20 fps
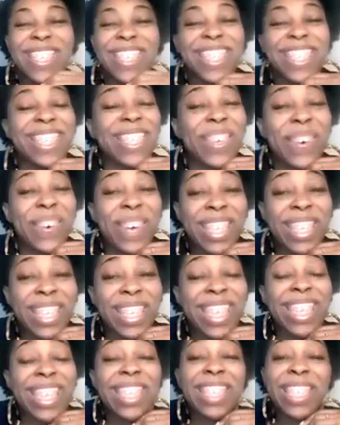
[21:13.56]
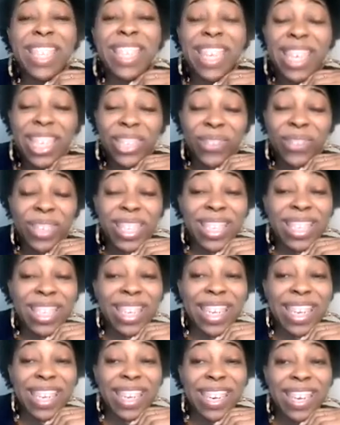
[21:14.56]
So it's
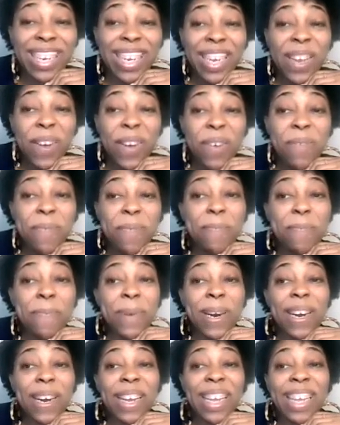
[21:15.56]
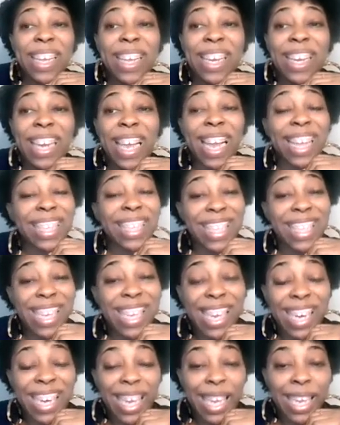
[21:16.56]
interesting, but like I
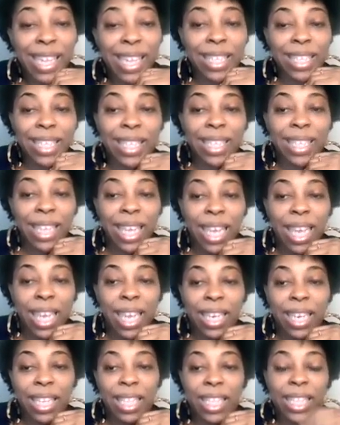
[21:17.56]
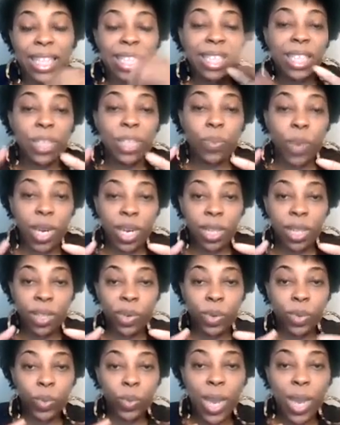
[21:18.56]
said, this is one of
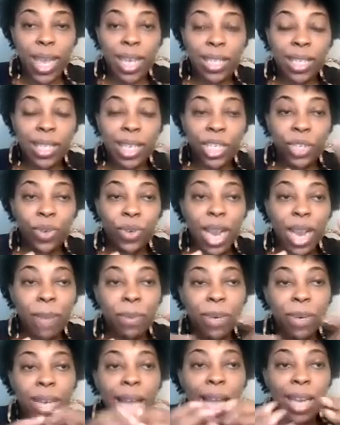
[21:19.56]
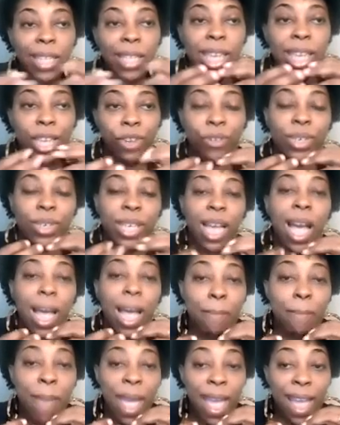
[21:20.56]
those ways that you're able to kind of take your
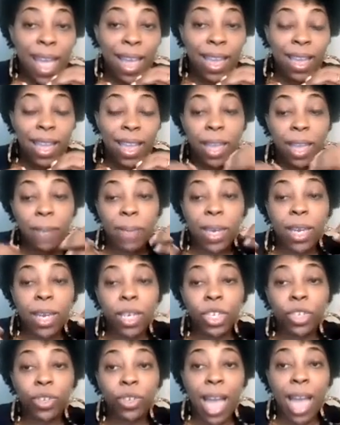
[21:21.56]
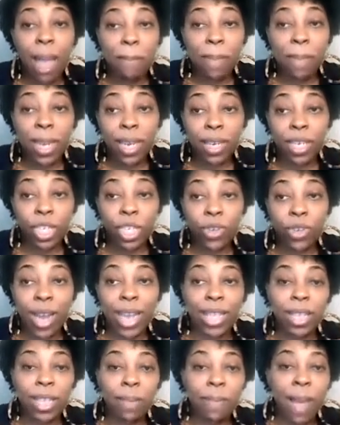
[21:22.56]
time back because you're not being
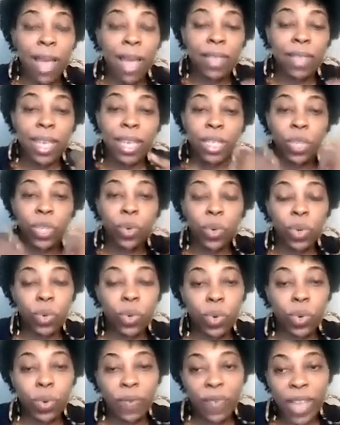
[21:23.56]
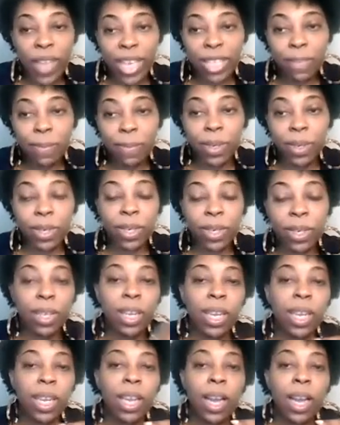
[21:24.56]
distracted by things going on Facebook.
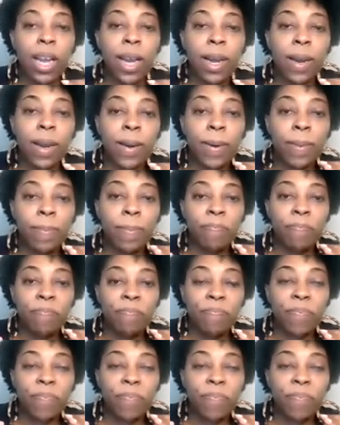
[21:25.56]
Um,